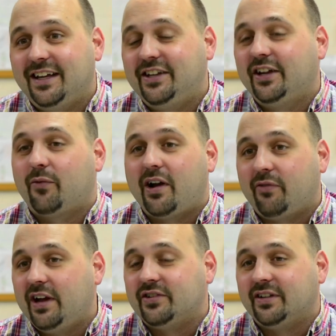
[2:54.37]
you get a wide
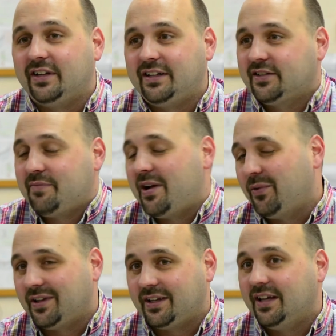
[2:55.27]
range, and it doesn't matter
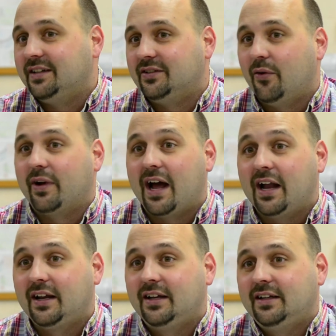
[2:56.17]
what the kid's going
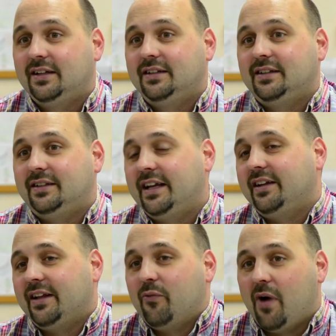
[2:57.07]
on. They,
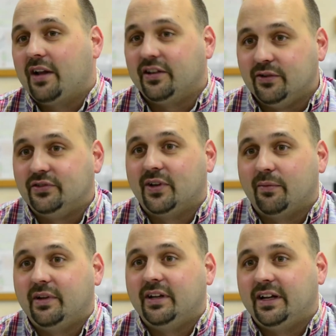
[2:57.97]
they want to do
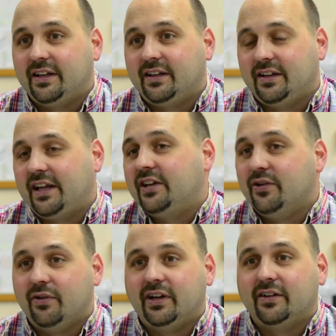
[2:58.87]
something, and they can
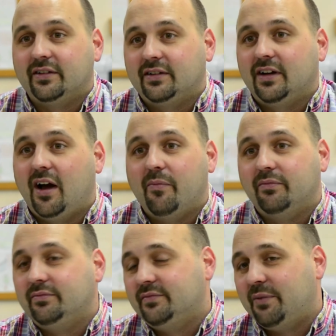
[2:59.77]
do it here. Um,
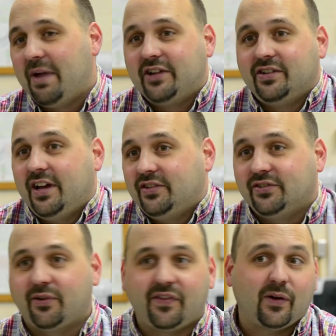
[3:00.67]
imagination is
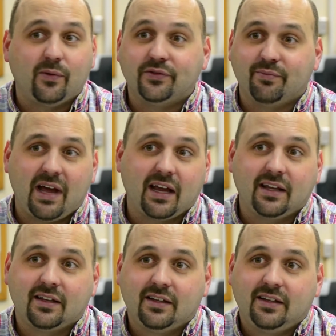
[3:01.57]
the only holds them back.
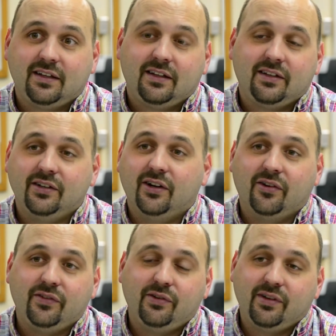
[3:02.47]
You know,
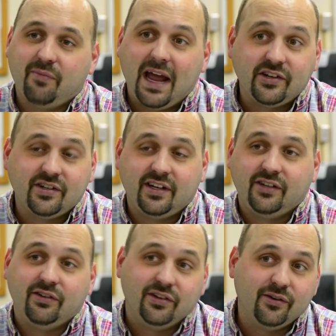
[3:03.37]
if you can imagine it and
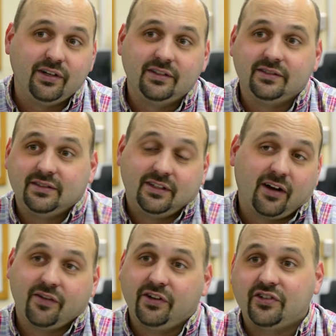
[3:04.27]
you can do it,
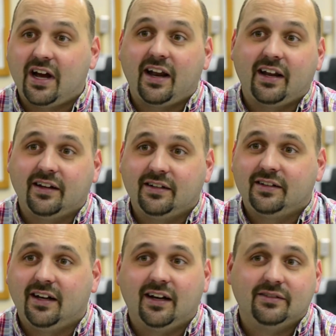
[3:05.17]
I'll give you a shot at it.
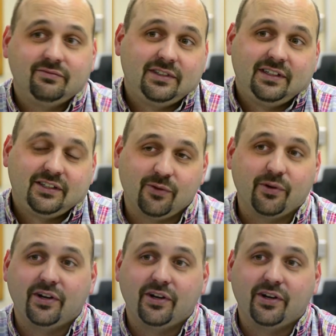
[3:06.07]
Uh, that's what we're